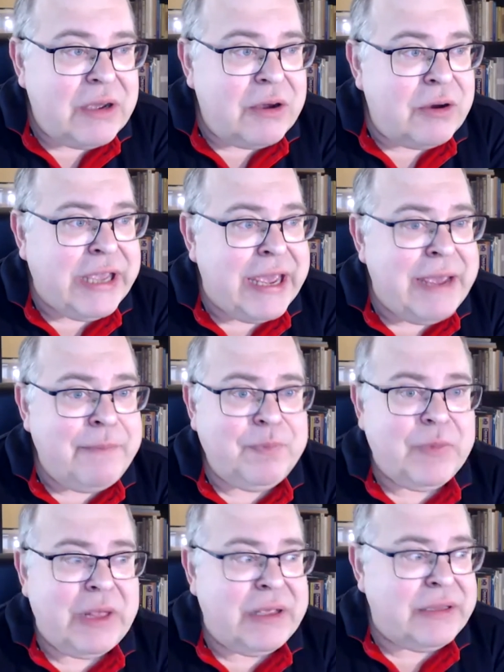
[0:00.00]
Okay,
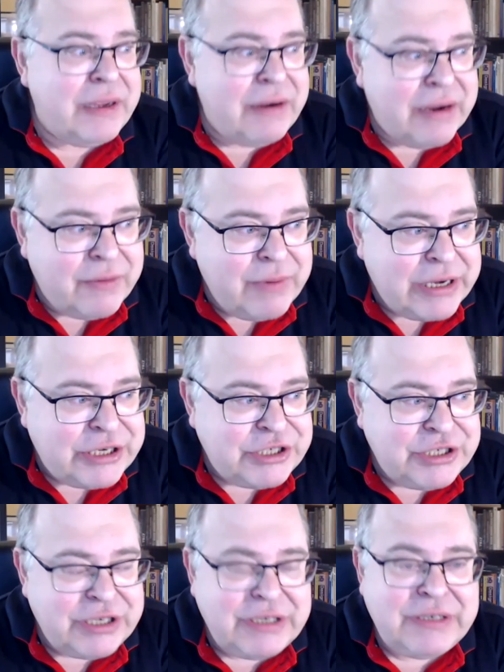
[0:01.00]
and there are
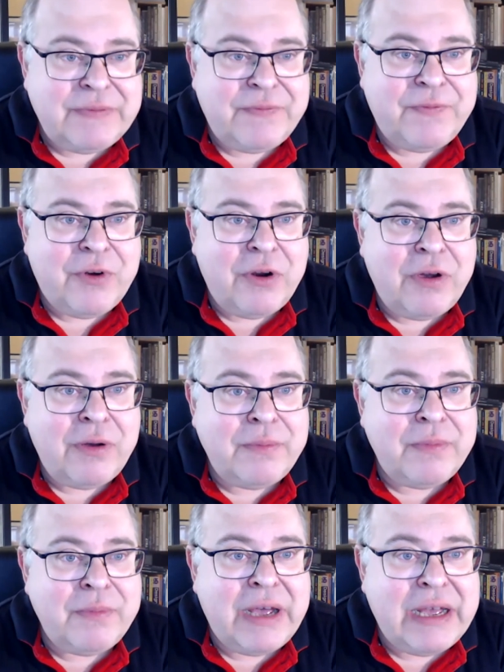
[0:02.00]
questions
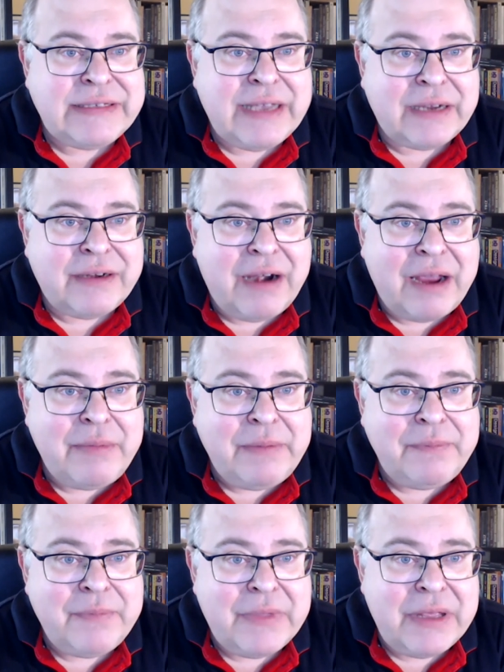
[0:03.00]
from Hans-Gerd
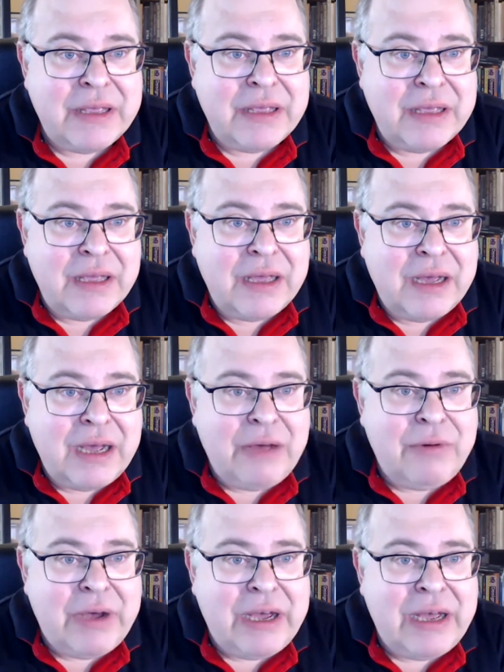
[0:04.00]
Grabe.
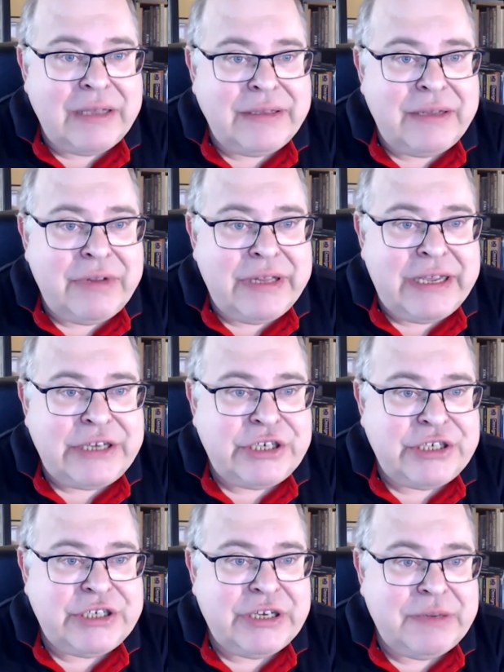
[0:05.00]
How are the
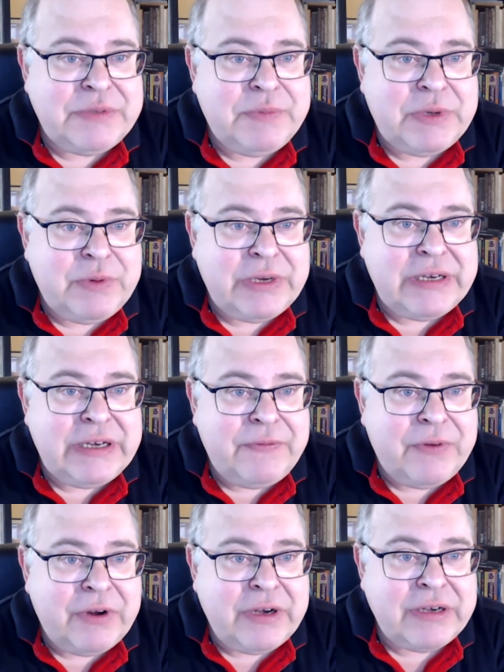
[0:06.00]
relationships between
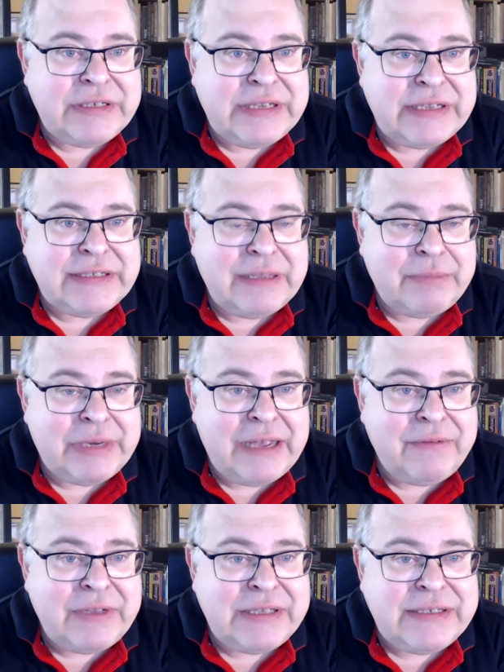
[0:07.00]
different system
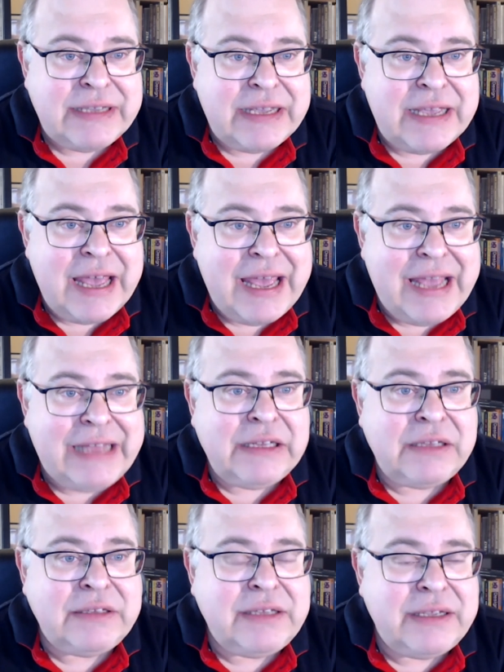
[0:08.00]
levels
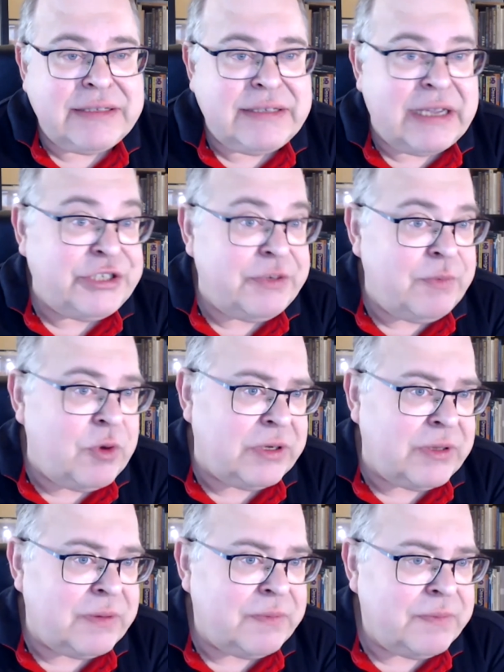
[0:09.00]
handled in such a model?